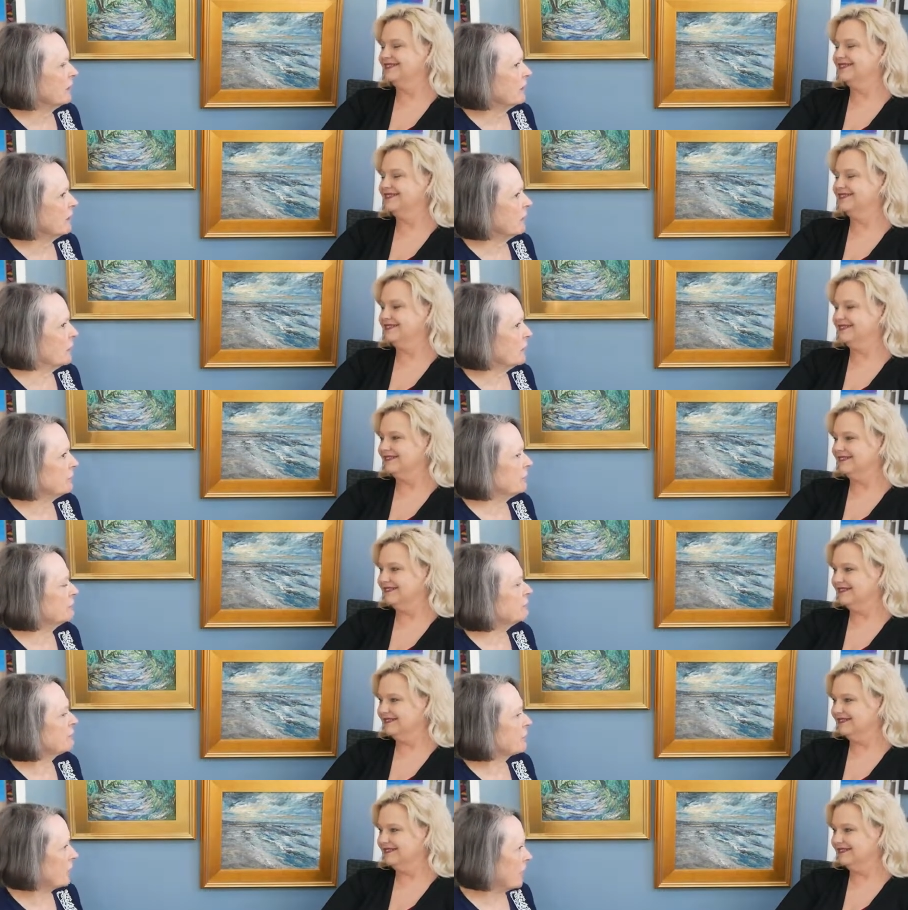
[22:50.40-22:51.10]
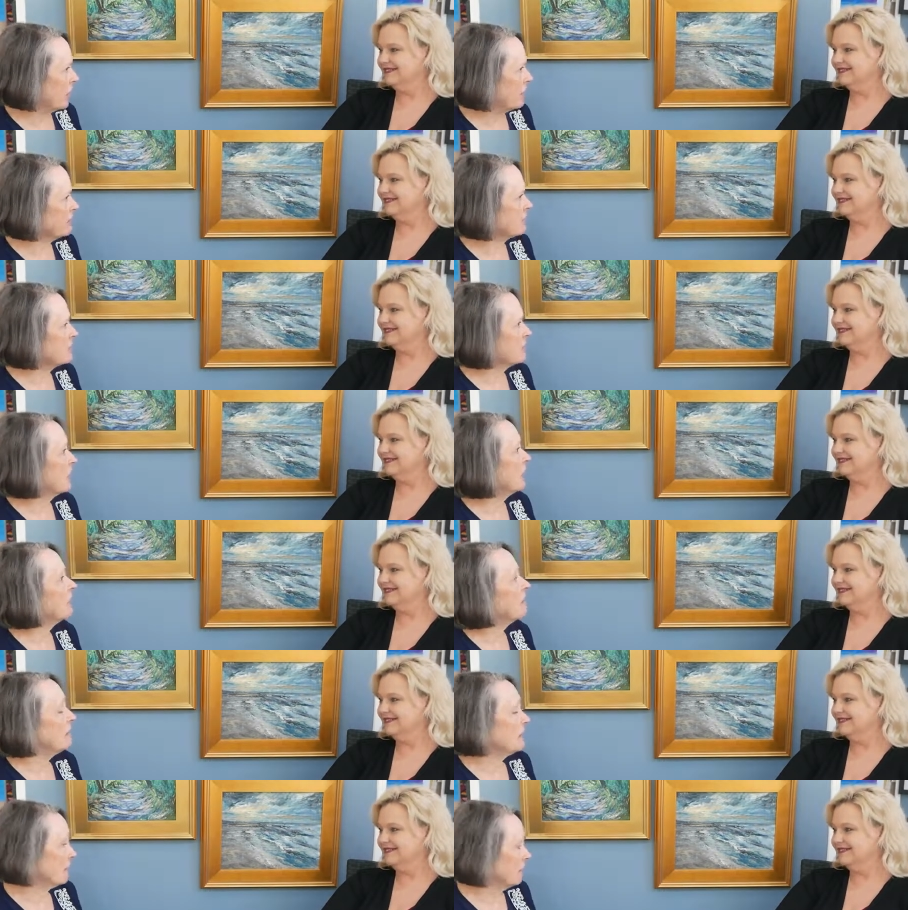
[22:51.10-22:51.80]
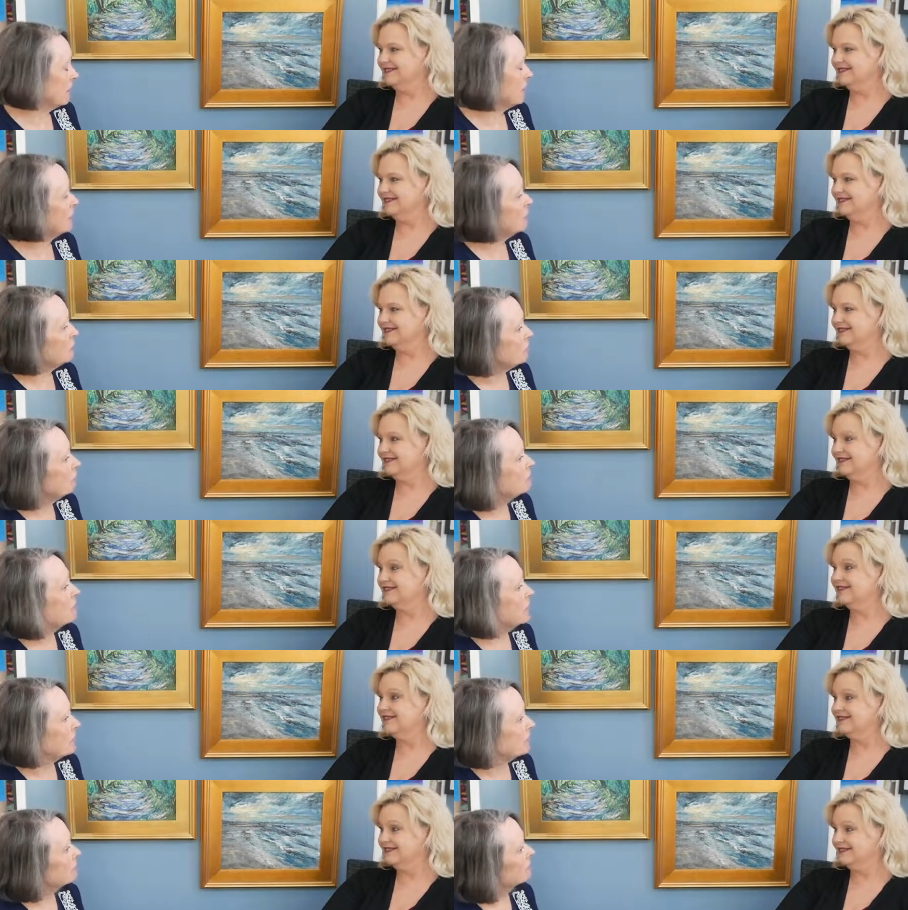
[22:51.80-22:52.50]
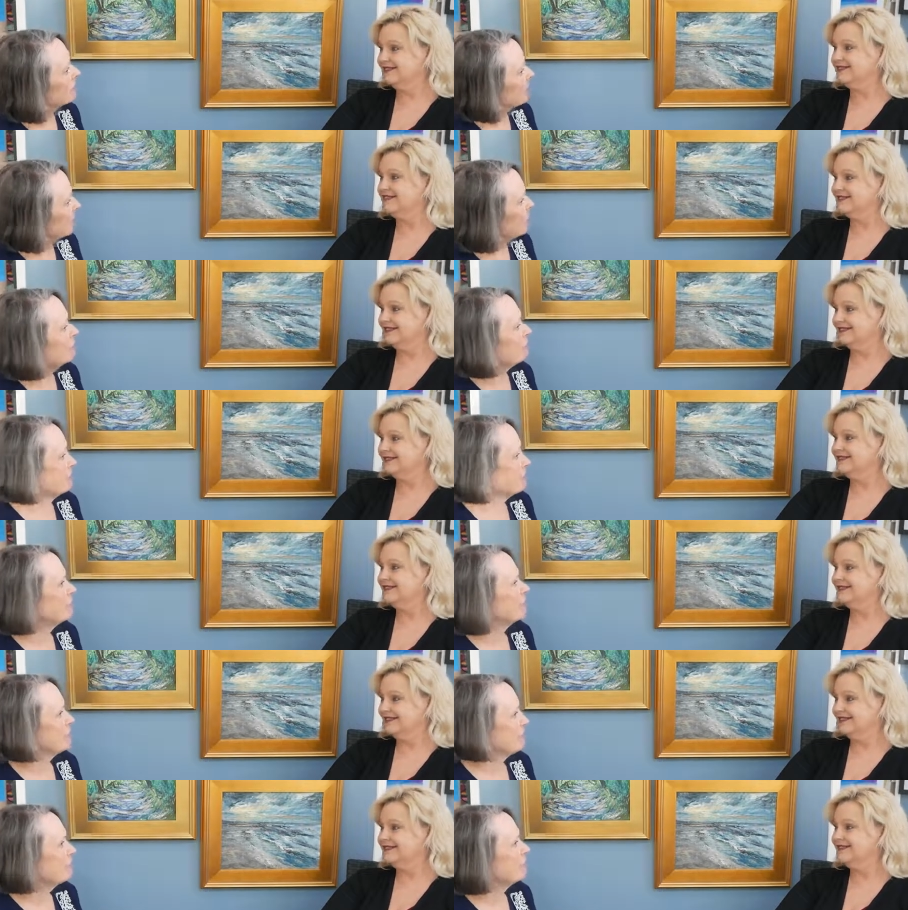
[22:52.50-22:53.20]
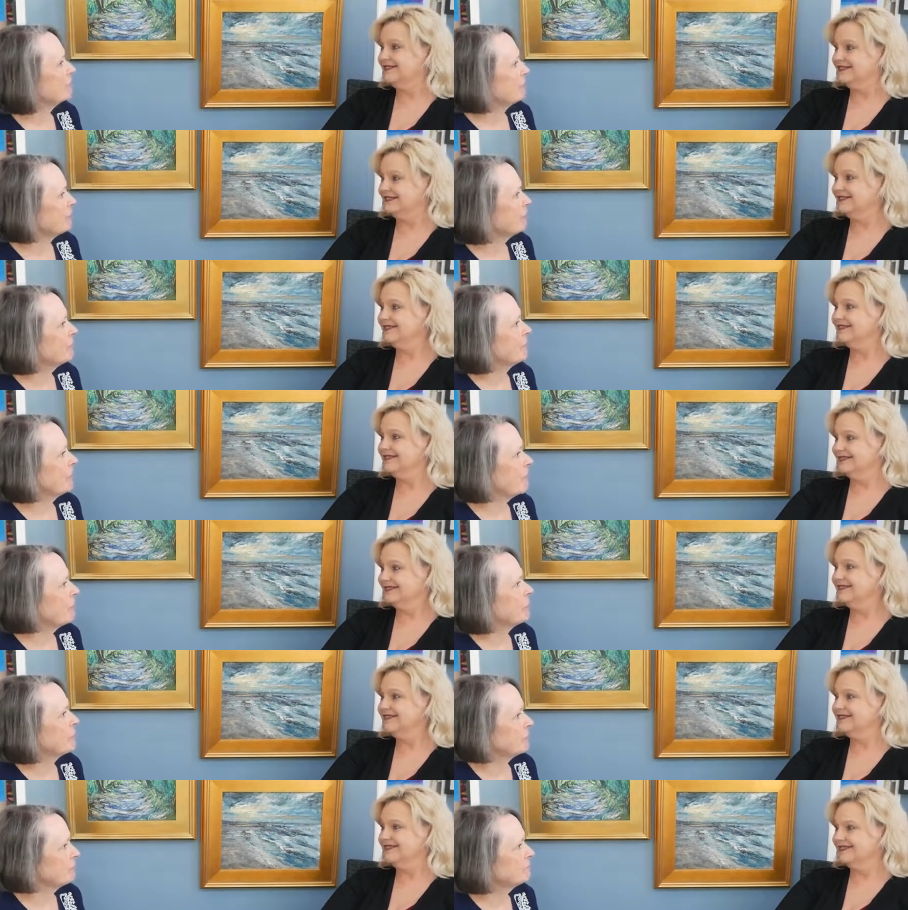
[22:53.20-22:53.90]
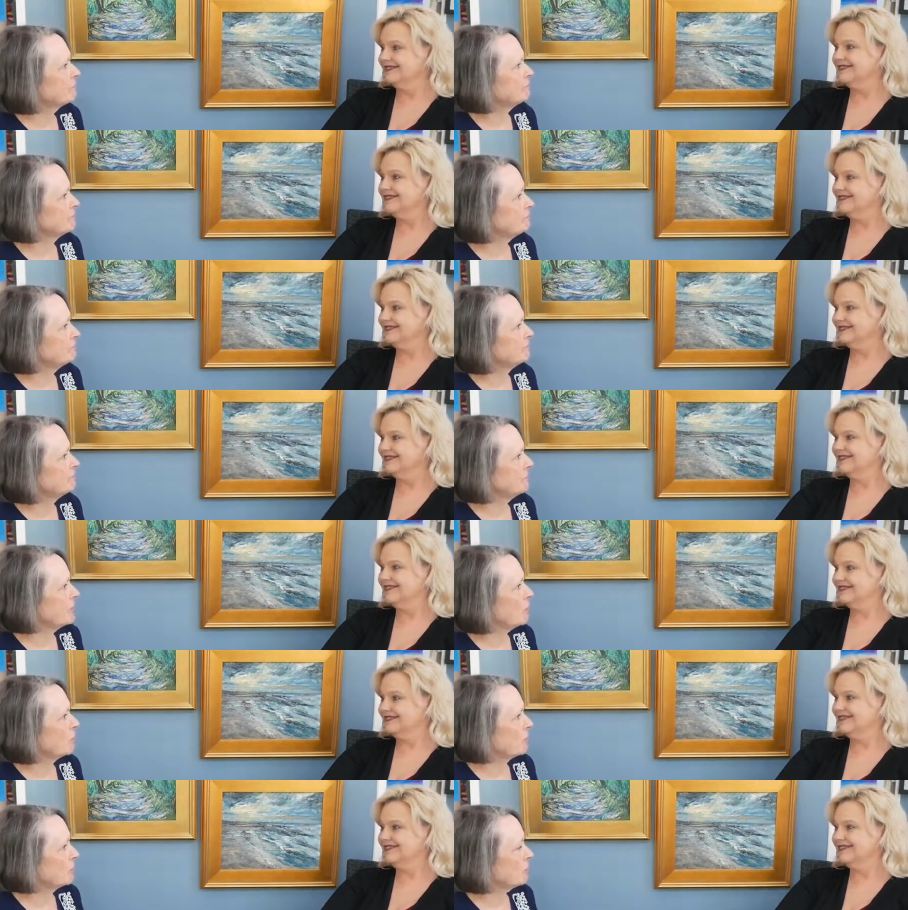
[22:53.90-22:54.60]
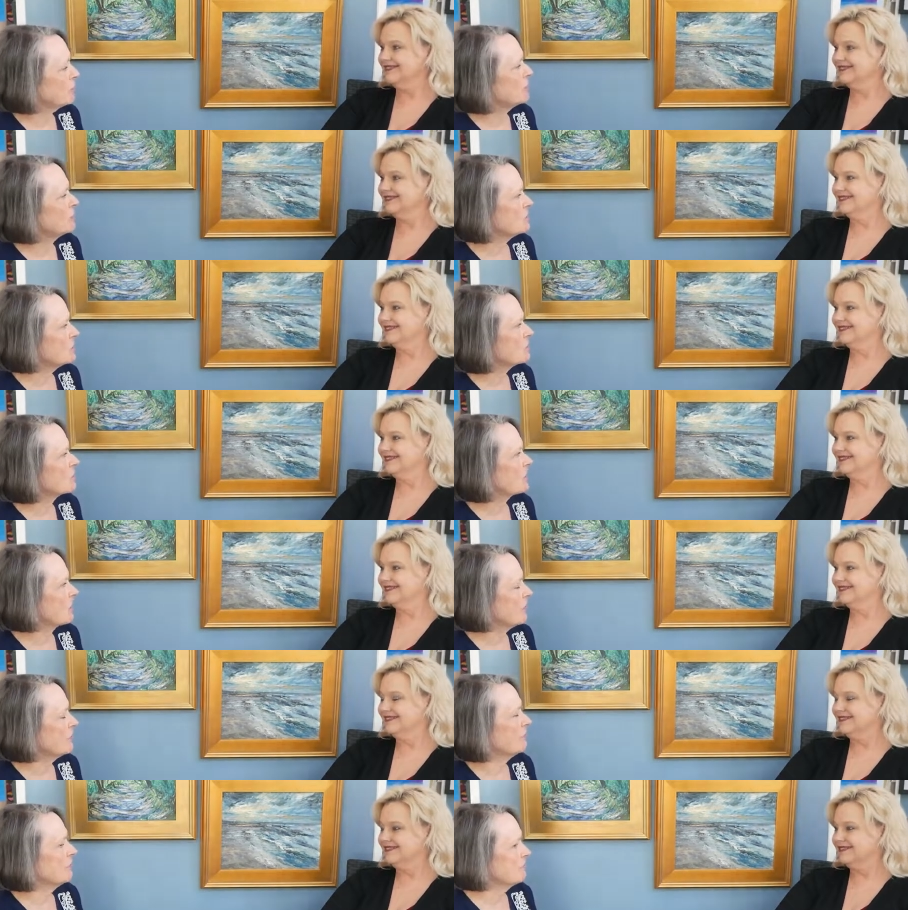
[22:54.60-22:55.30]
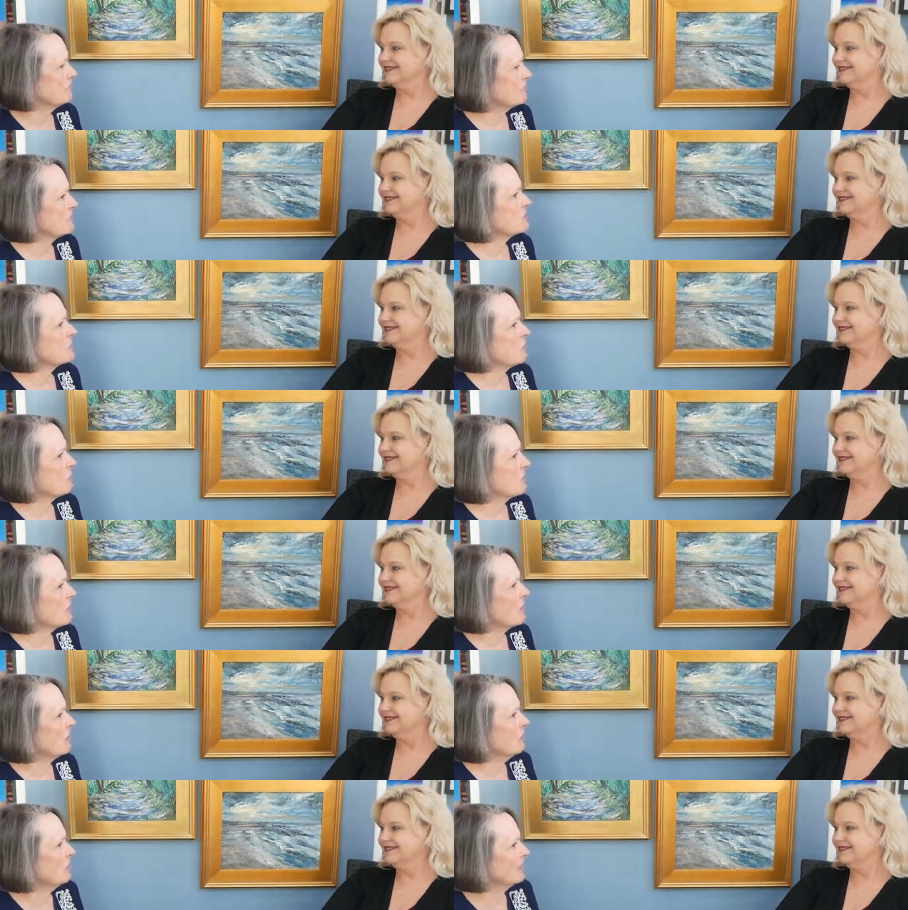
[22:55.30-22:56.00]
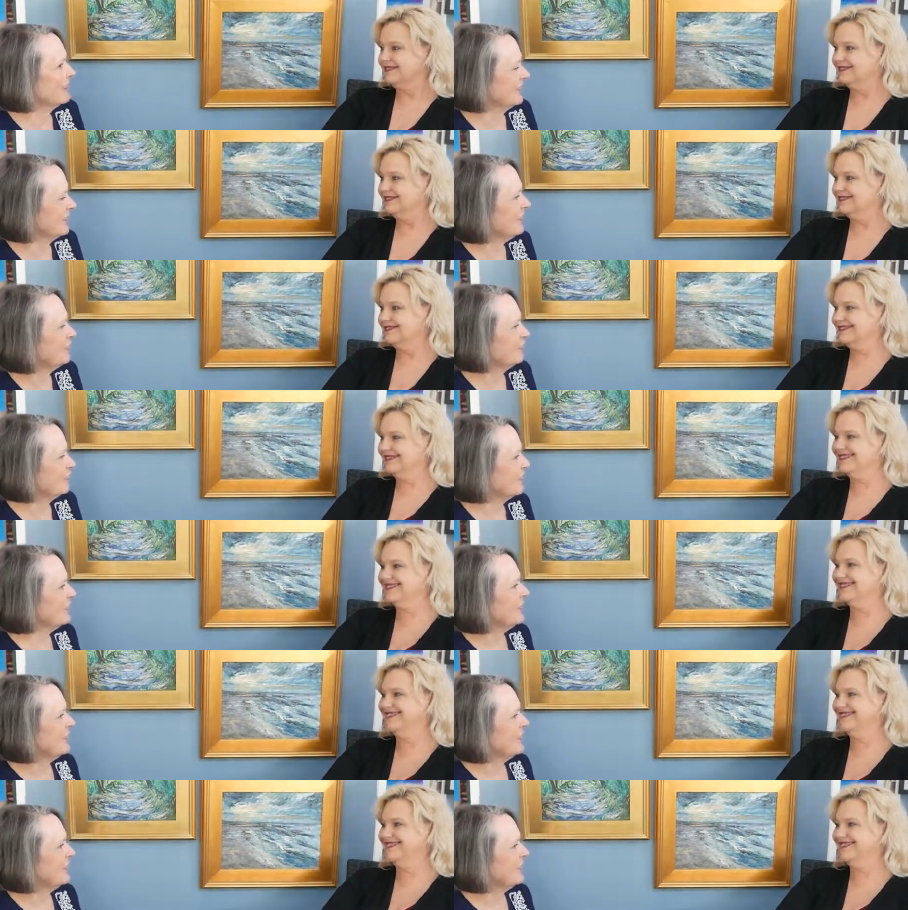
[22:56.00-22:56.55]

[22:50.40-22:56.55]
Speaker 1: of France and Italy. But um, that would be just kind of sum it all up.